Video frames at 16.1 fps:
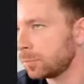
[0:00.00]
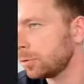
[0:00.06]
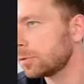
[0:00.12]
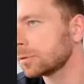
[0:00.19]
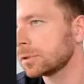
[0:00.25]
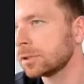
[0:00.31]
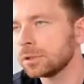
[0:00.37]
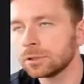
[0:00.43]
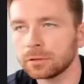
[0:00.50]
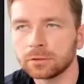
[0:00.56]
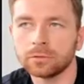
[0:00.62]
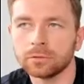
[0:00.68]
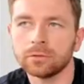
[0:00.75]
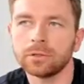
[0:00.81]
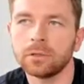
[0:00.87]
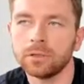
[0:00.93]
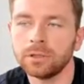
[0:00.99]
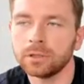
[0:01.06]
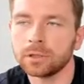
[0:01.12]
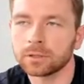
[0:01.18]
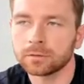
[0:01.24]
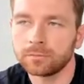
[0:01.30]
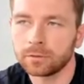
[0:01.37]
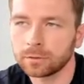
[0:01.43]
port it to
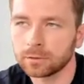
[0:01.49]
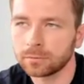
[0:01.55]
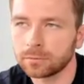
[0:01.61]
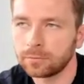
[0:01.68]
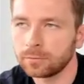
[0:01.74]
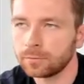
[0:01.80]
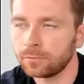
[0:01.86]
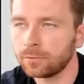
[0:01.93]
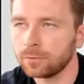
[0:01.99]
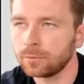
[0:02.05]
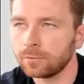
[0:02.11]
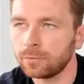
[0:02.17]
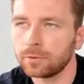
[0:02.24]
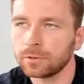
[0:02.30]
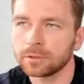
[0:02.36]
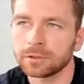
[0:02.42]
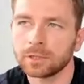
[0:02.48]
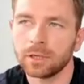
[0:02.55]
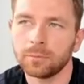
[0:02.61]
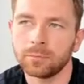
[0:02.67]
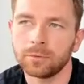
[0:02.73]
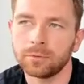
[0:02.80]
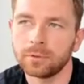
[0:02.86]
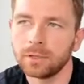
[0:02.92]
Linux, for
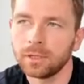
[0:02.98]
example.